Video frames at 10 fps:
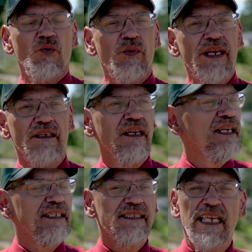Wind,
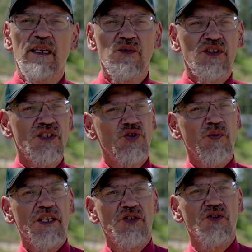same
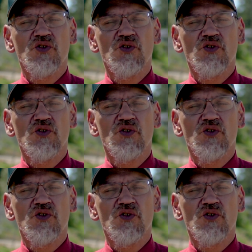situation.